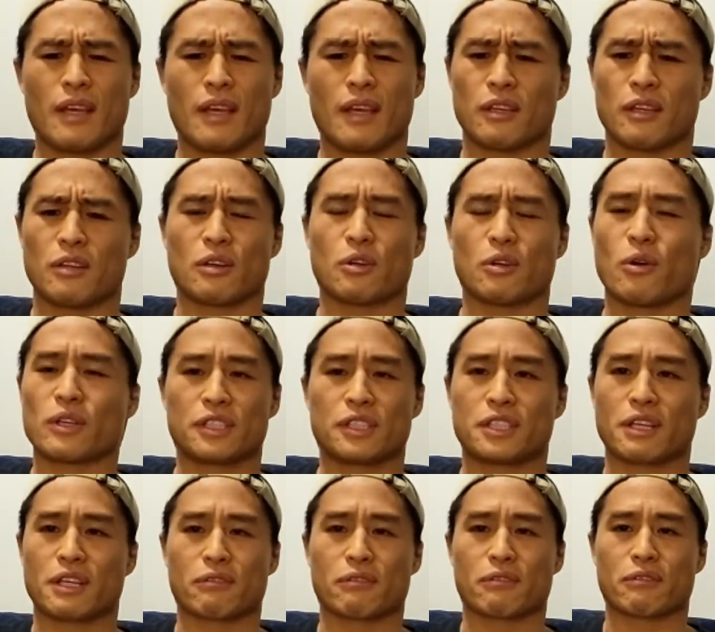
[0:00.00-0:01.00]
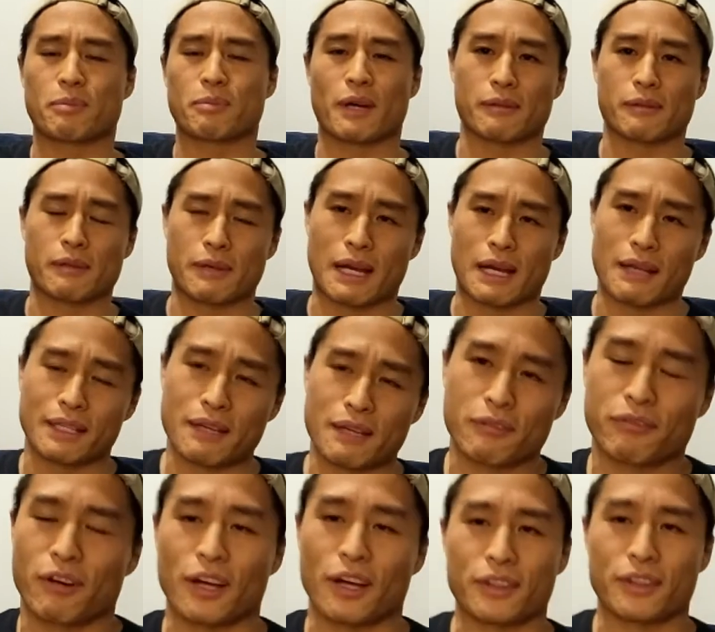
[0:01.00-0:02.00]
you know, going to Czech Republic, I never
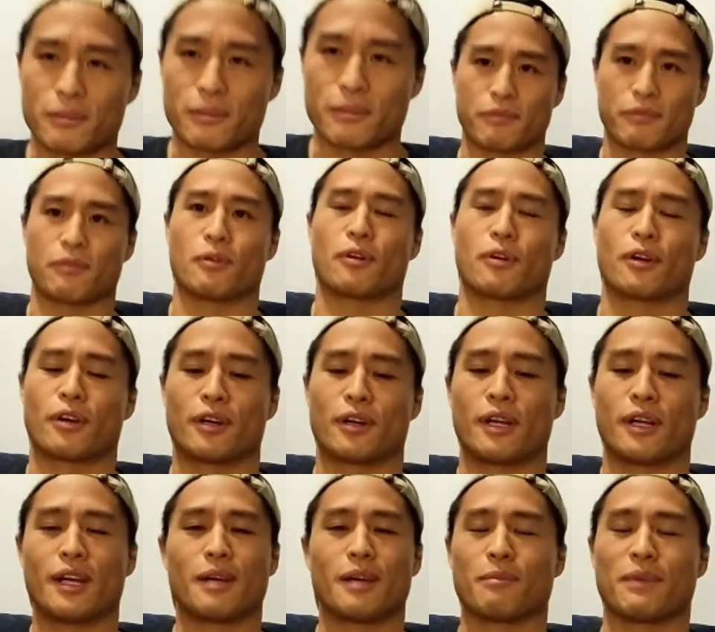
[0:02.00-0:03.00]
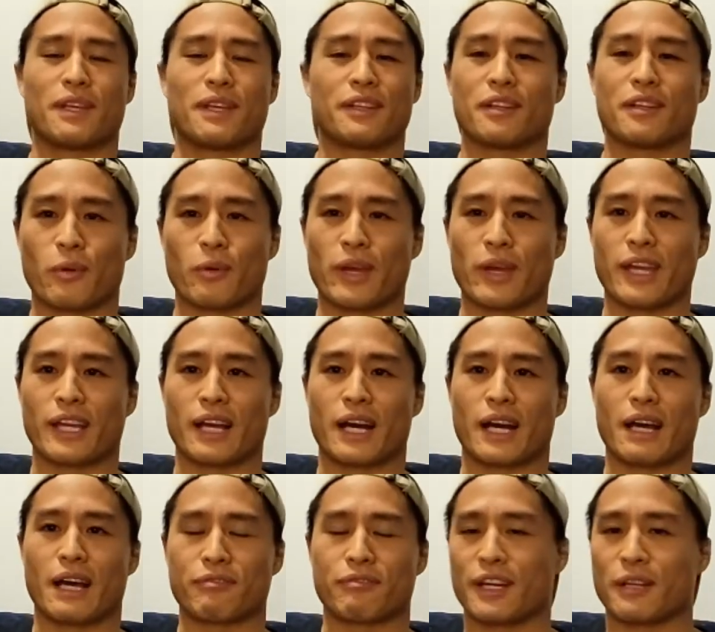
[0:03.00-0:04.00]
fought there before. Being the away
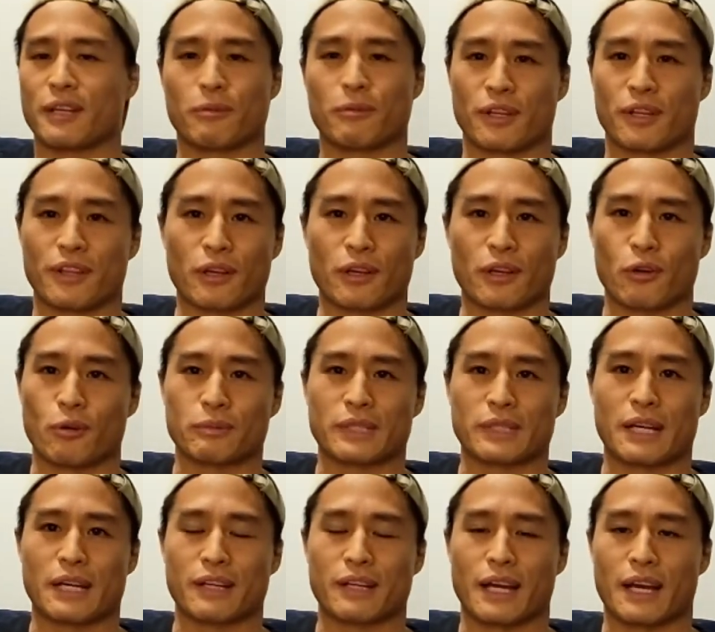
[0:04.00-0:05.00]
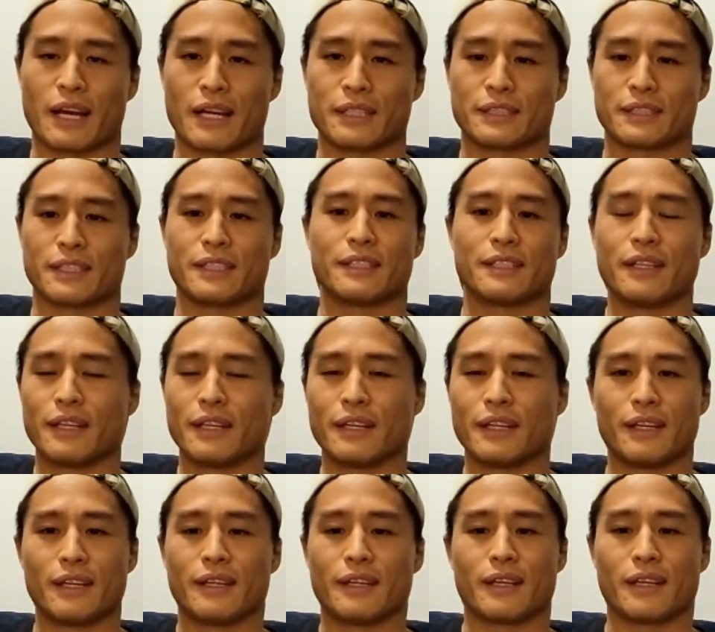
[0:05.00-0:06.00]
guy, fighting one of their hometown guys, and
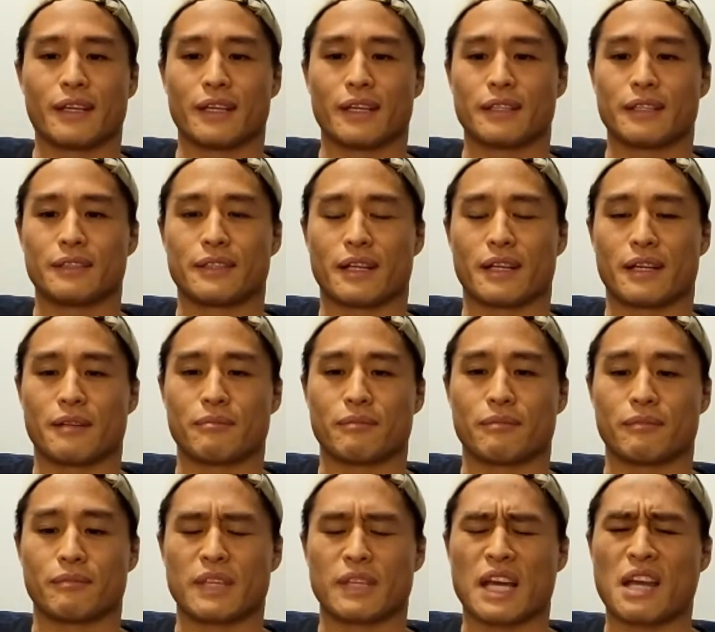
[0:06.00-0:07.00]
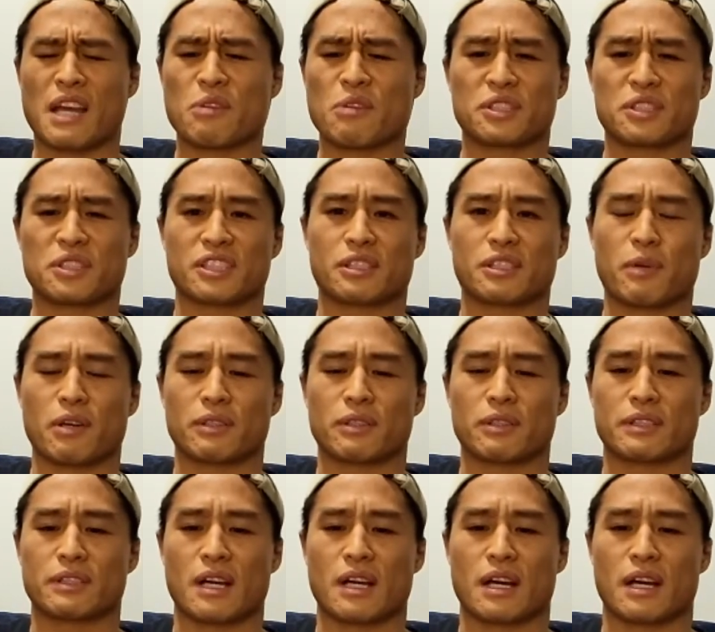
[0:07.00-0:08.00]
and um, yeah, it was just about
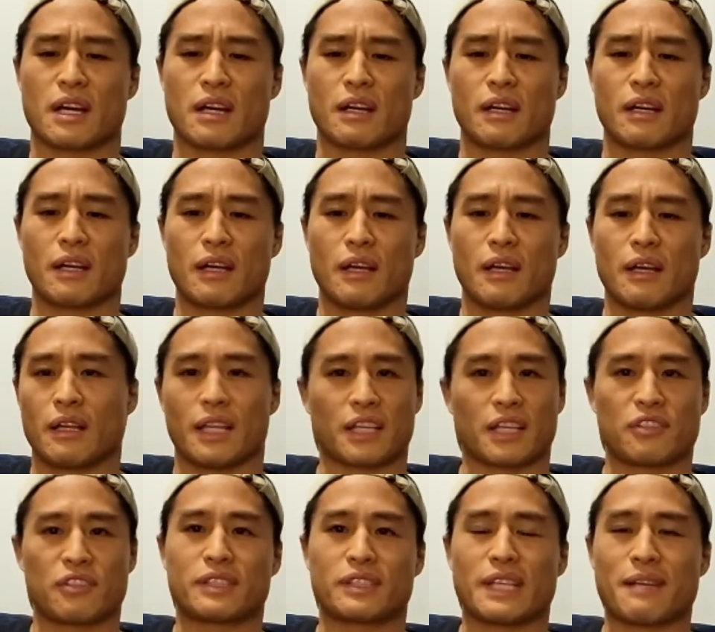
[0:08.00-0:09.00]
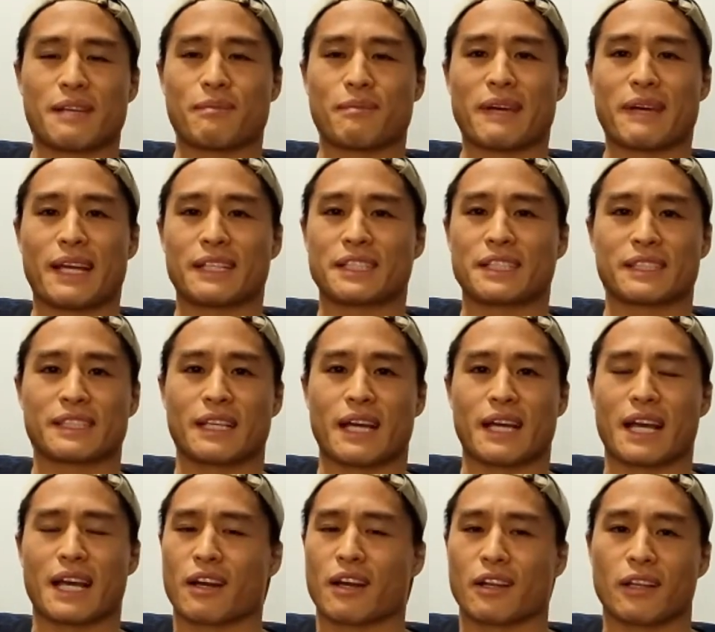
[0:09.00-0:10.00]
uh, like you said, man. Just I
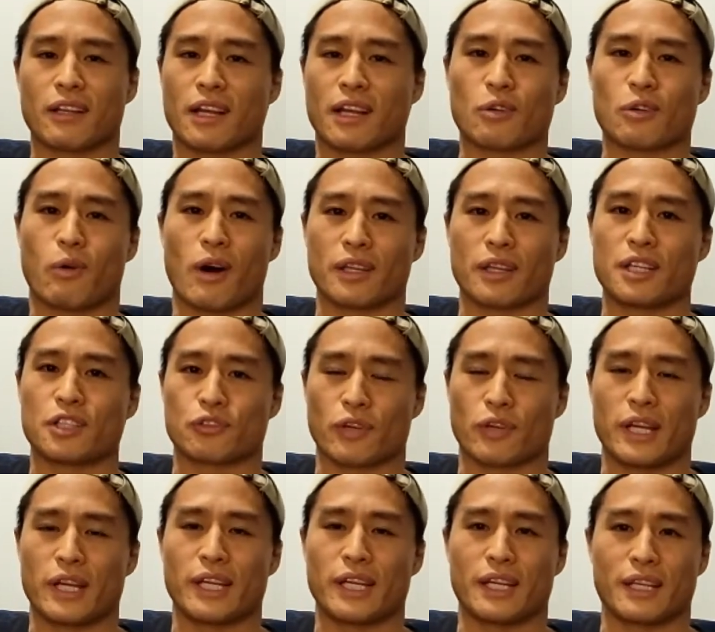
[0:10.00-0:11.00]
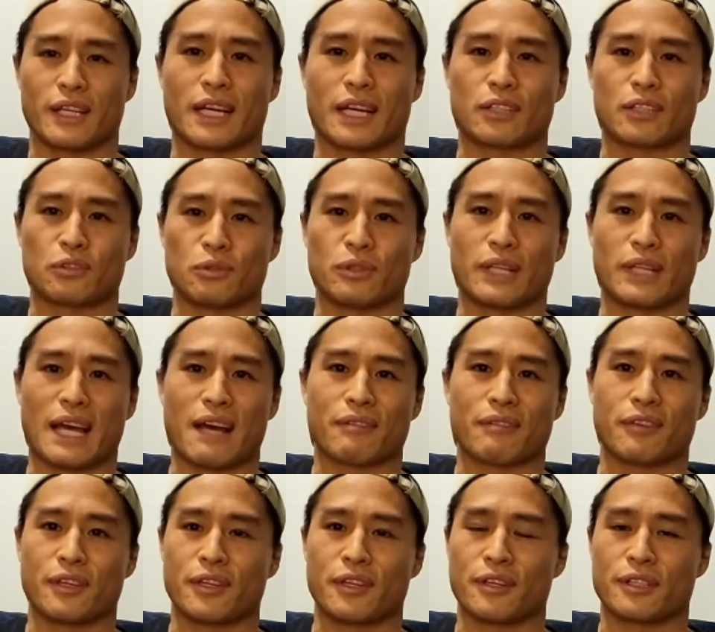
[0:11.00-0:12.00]
got a lot of quality training in that two and a half
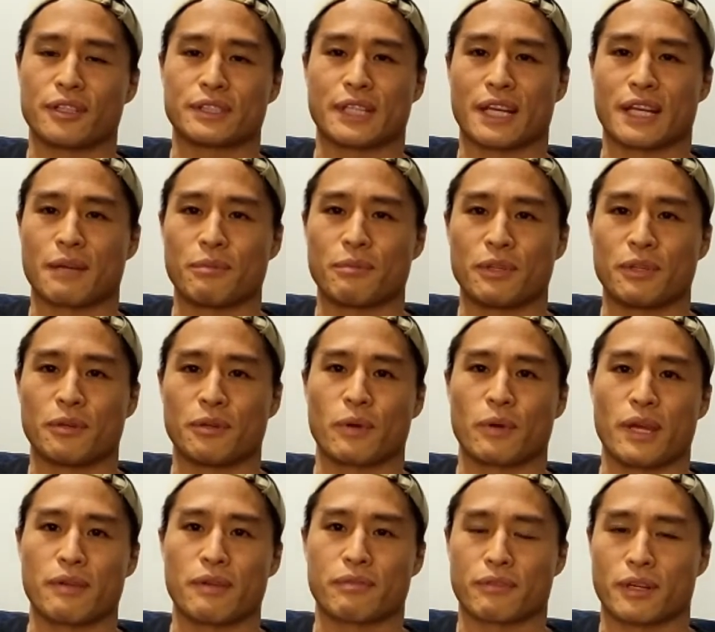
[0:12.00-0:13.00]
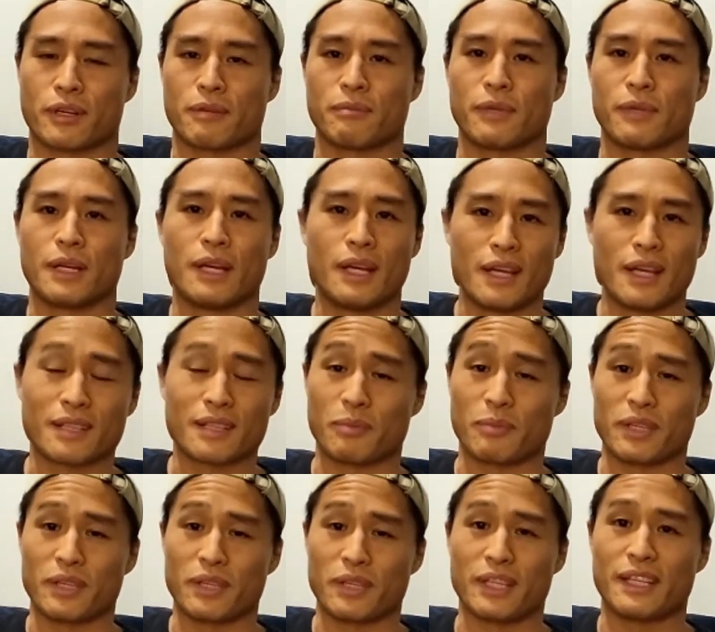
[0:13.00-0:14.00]
years that I've been away from
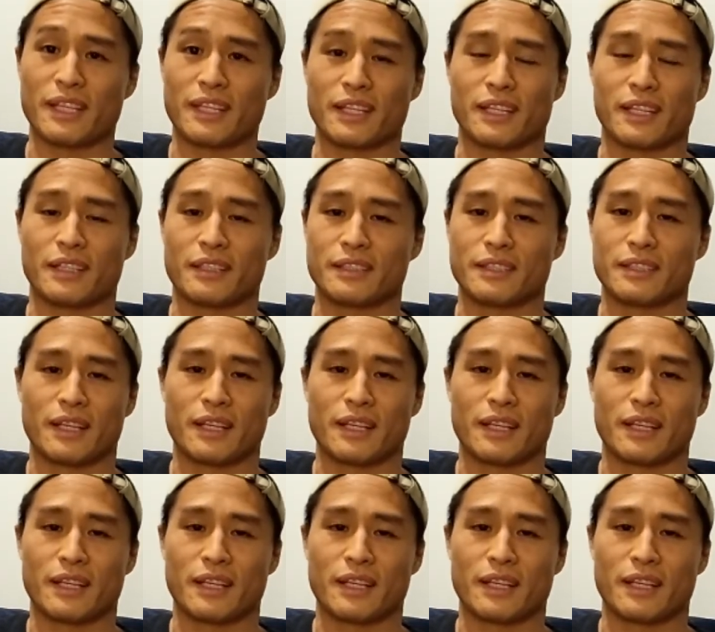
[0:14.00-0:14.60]
competing, and